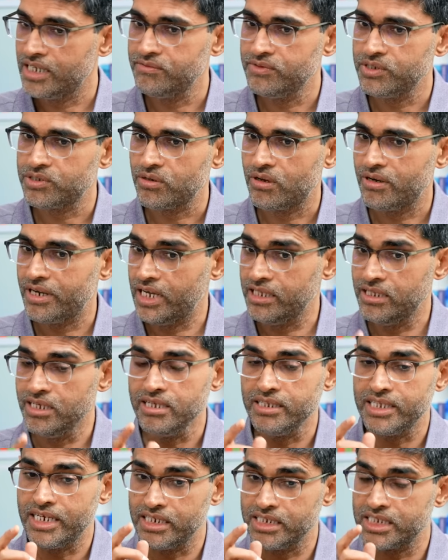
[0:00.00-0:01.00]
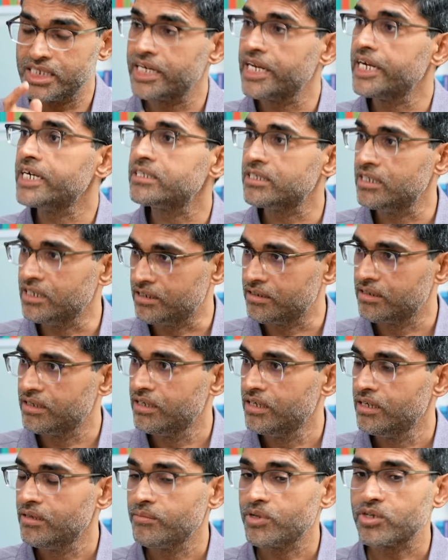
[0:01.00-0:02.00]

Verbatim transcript: as we solve. I think that is a great thing mm -hmm.